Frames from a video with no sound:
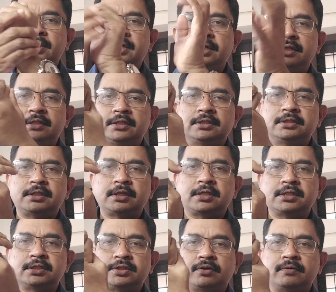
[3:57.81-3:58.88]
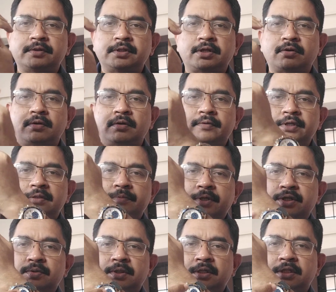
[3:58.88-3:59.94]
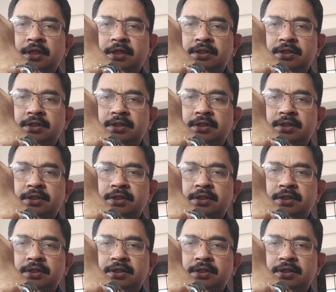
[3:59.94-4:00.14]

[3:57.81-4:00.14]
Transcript: and this is the wrist over there. Always make sure that there